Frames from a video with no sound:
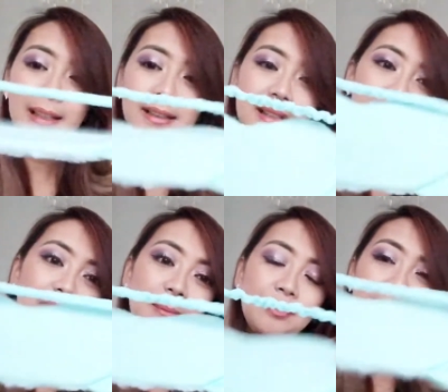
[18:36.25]
like that
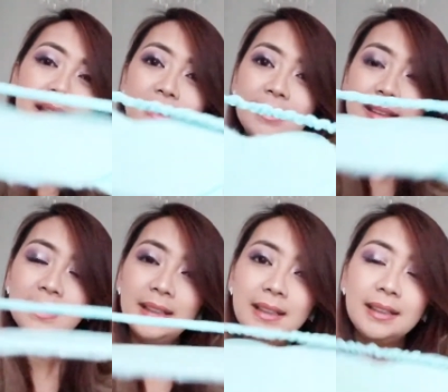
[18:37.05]
um, it
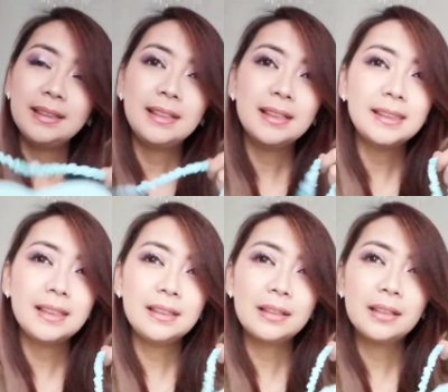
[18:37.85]

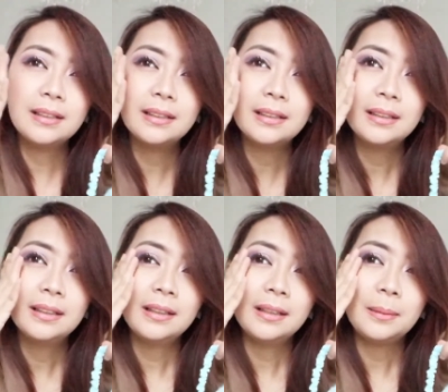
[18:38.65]
doesn't
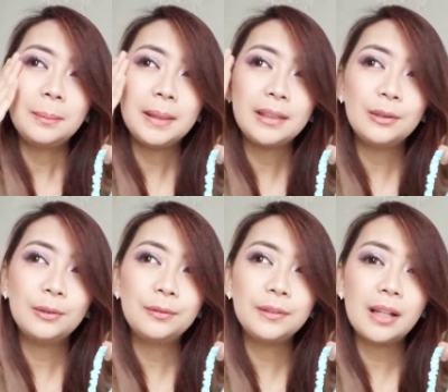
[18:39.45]
make you
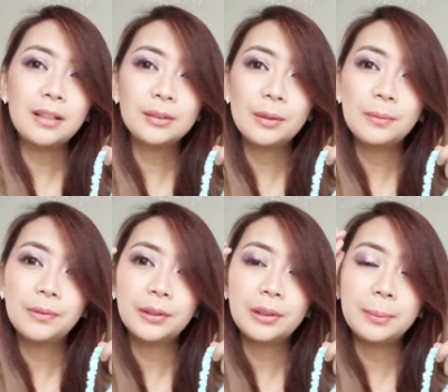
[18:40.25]
feel
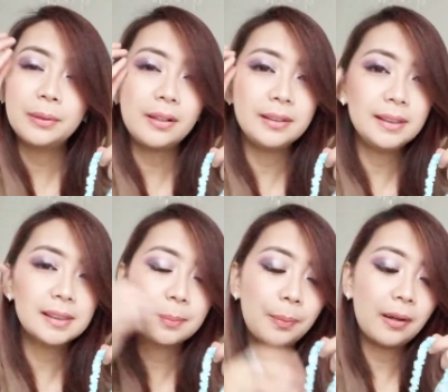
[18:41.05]
uncomfortable on
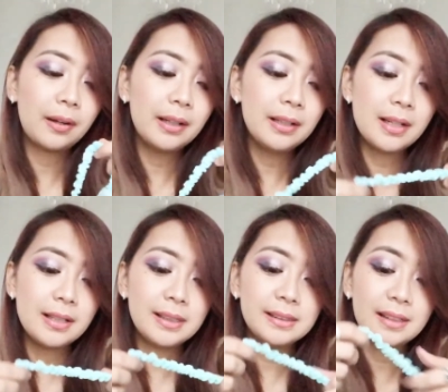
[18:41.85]
this part and
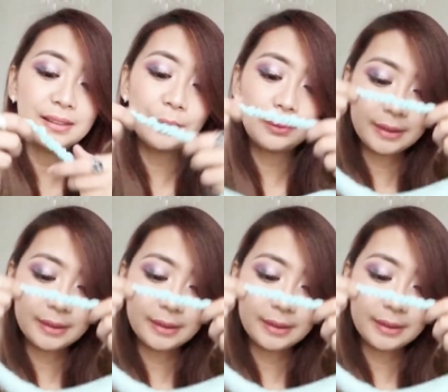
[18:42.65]
it's not so